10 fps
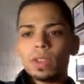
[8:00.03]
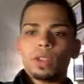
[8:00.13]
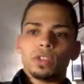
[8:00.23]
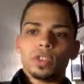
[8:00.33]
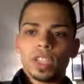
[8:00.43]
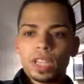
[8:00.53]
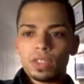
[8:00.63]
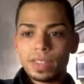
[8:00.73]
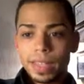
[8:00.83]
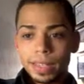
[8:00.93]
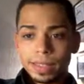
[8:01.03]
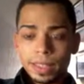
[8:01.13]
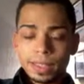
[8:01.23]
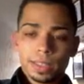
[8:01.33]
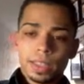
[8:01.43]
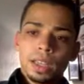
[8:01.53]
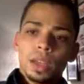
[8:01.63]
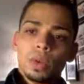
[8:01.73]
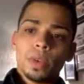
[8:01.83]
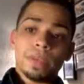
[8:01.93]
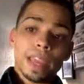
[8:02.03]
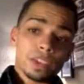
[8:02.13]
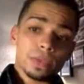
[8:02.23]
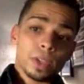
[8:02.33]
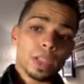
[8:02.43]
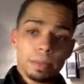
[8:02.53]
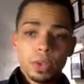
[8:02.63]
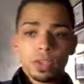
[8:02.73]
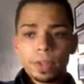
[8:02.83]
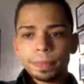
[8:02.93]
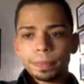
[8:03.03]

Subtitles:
the associations that exist with Nashville and music.